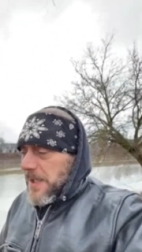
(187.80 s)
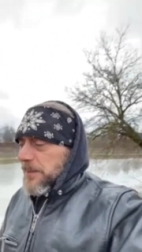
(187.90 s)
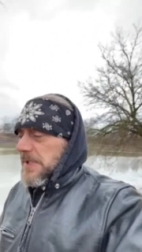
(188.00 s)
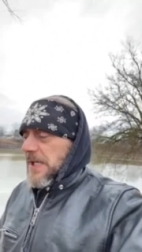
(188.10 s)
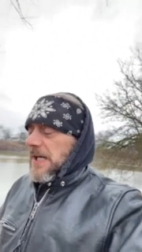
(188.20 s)

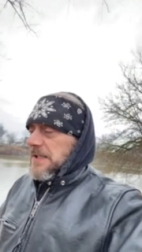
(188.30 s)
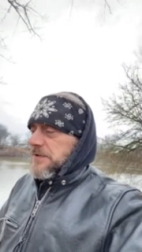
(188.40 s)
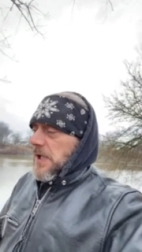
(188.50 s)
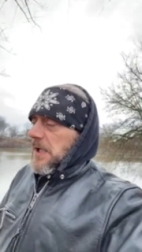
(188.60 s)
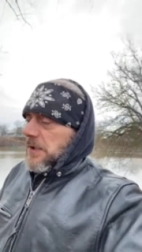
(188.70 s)

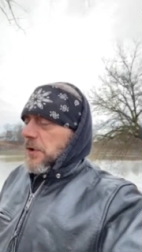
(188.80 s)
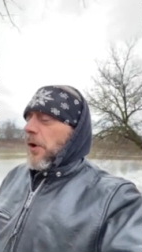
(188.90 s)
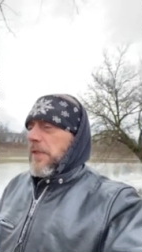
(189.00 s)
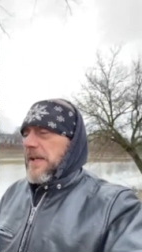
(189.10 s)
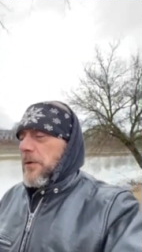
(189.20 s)
because,
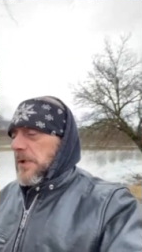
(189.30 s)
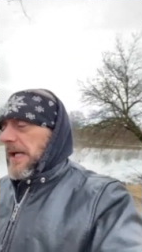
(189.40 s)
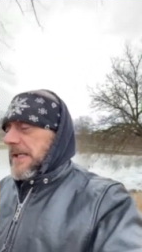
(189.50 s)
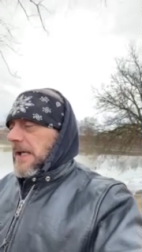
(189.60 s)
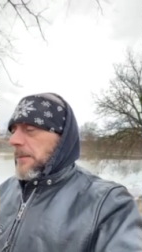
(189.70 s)
they don't
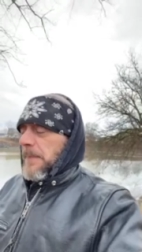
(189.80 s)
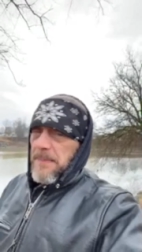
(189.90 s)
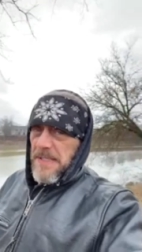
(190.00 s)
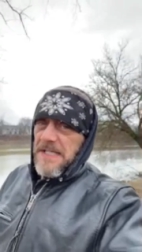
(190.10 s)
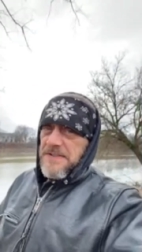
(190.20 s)
like
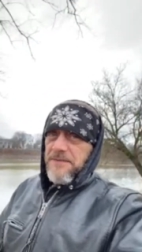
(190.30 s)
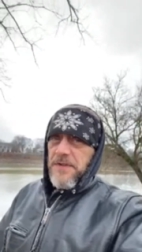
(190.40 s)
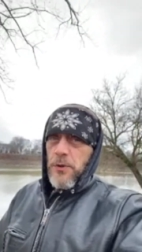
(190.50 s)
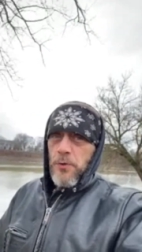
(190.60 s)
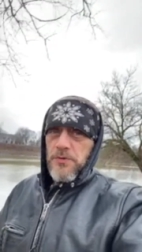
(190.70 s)
maybe his
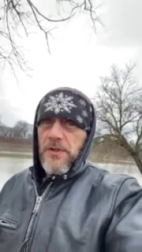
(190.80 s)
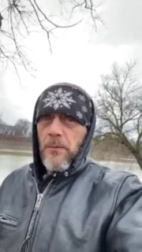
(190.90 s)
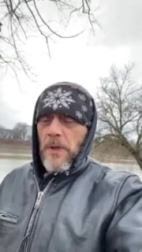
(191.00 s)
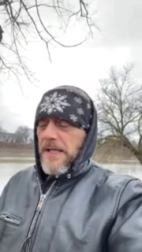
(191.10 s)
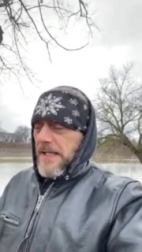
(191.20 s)
views,
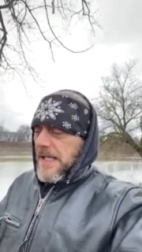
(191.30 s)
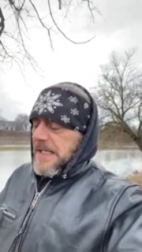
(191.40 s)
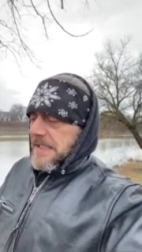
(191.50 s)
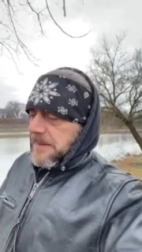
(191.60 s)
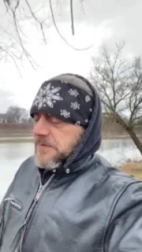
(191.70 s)
right?
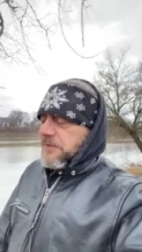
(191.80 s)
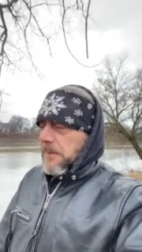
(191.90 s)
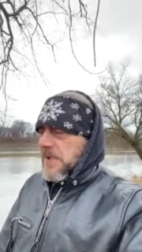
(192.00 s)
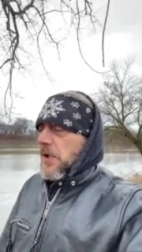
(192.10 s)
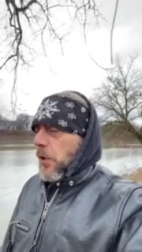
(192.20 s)
He comes
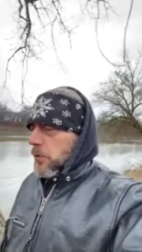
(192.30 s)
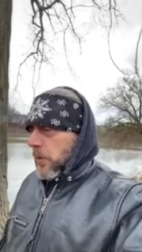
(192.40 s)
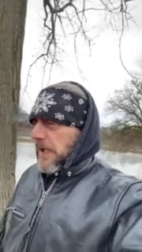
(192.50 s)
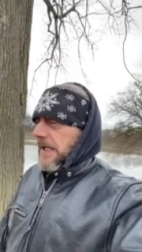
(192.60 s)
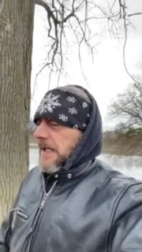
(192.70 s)
from the old
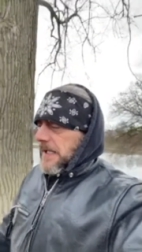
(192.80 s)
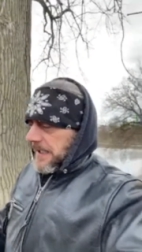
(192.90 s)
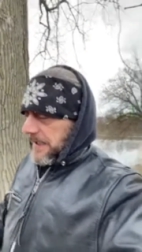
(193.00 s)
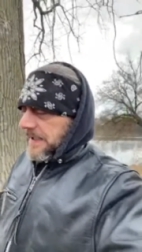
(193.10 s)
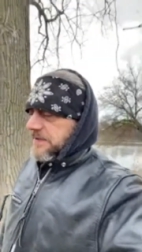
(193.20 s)
way,
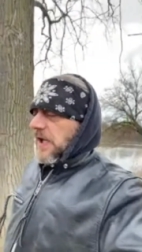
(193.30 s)
and it's